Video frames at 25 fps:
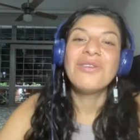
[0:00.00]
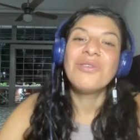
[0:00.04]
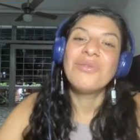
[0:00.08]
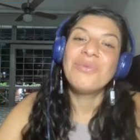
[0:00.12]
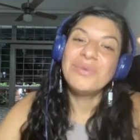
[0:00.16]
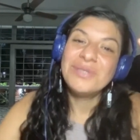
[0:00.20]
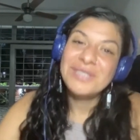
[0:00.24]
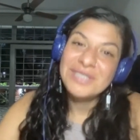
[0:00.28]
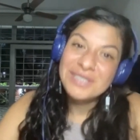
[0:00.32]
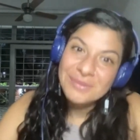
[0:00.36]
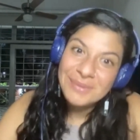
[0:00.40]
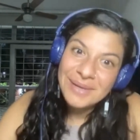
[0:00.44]

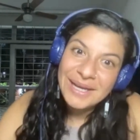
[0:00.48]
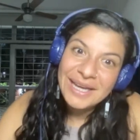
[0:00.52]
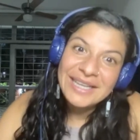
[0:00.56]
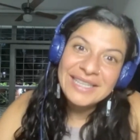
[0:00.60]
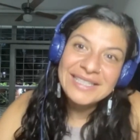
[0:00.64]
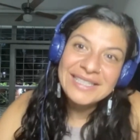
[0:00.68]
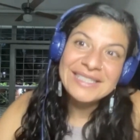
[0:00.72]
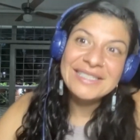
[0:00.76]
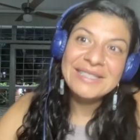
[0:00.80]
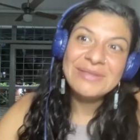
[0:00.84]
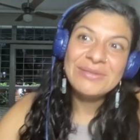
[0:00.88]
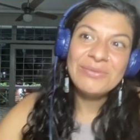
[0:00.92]
which is
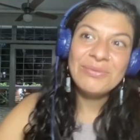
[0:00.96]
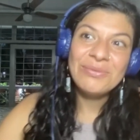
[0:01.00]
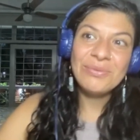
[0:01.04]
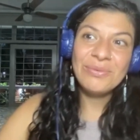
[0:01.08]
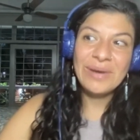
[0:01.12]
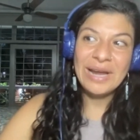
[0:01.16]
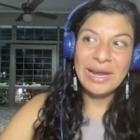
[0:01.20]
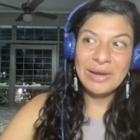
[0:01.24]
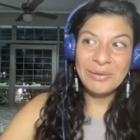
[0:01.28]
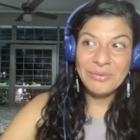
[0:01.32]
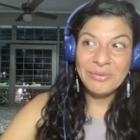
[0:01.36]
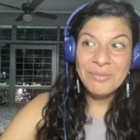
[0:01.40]
why
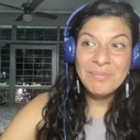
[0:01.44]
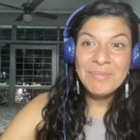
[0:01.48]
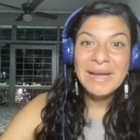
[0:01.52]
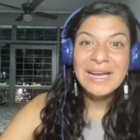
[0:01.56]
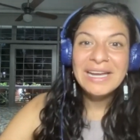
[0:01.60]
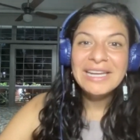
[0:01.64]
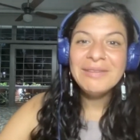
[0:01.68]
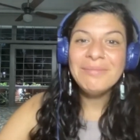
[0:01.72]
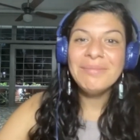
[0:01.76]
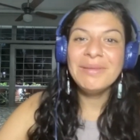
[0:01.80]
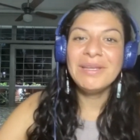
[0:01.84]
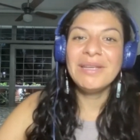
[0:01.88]
I
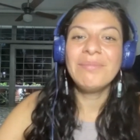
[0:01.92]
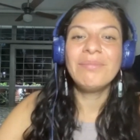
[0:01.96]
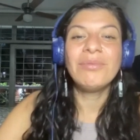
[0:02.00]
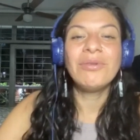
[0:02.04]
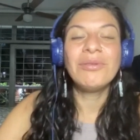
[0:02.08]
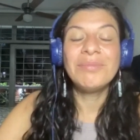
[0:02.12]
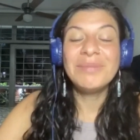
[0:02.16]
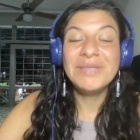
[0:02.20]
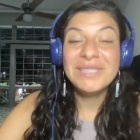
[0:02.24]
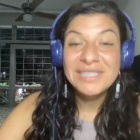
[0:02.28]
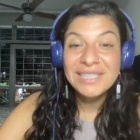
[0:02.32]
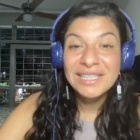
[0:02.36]
remind
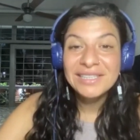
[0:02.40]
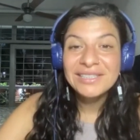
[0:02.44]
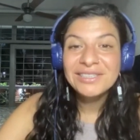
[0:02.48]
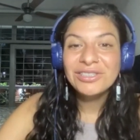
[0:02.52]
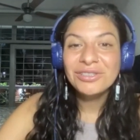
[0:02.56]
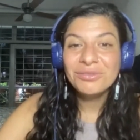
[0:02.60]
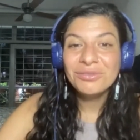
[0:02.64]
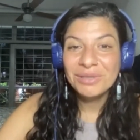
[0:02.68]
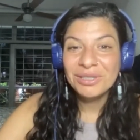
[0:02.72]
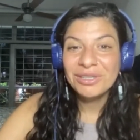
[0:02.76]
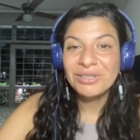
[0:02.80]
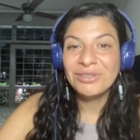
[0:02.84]
people, be
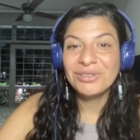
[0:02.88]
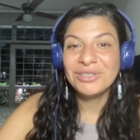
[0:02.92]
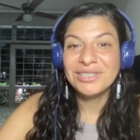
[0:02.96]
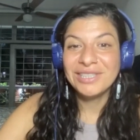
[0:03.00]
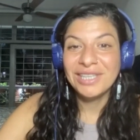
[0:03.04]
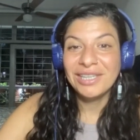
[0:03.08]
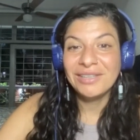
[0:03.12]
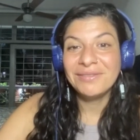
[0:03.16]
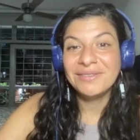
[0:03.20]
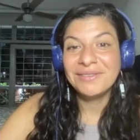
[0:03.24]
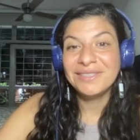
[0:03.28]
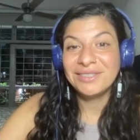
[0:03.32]
gentle with
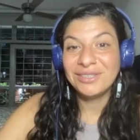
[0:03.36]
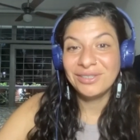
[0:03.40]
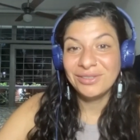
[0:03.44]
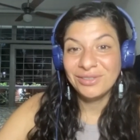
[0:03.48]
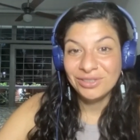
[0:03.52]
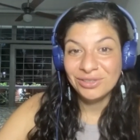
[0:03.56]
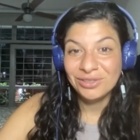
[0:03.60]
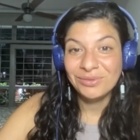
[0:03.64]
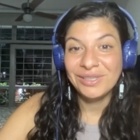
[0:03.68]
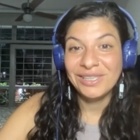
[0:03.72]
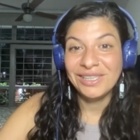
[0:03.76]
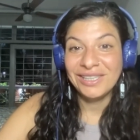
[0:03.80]
yourself as you're
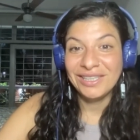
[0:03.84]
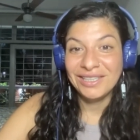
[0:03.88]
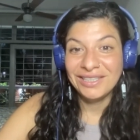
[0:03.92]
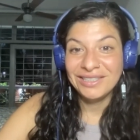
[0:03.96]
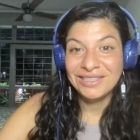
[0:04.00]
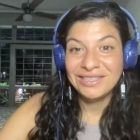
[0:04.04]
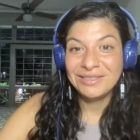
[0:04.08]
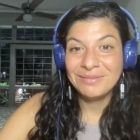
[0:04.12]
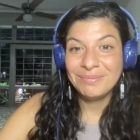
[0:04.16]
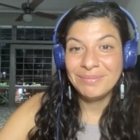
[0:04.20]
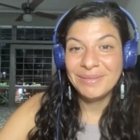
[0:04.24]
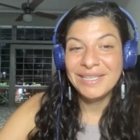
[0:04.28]
doing
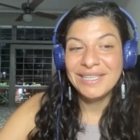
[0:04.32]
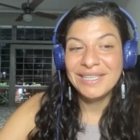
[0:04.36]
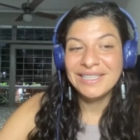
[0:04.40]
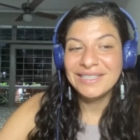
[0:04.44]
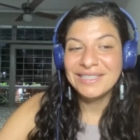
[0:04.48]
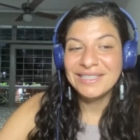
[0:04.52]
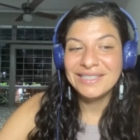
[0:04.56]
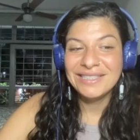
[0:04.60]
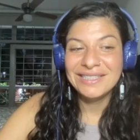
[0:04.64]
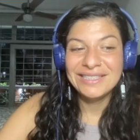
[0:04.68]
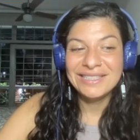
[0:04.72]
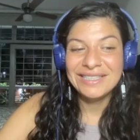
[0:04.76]
this,
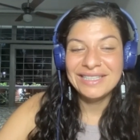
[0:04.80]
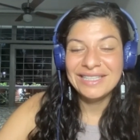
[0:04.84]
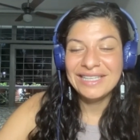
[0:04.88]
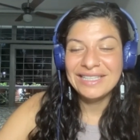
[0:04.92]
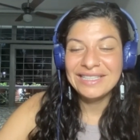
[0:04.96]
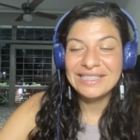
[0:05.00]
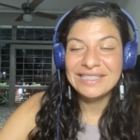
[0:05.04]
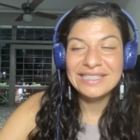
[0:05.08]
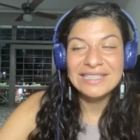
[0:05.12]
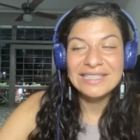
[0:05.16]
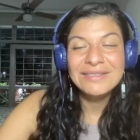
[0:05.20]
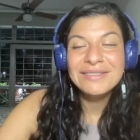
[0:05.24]
because
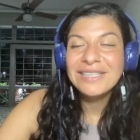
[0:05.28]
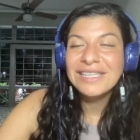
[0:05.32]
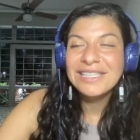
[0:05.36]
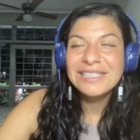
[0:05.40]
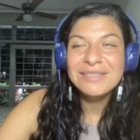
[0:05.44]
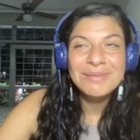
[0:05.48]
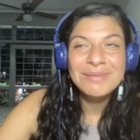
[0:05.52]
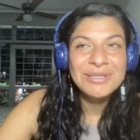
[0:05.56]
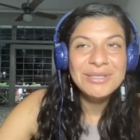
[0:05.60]
sometimes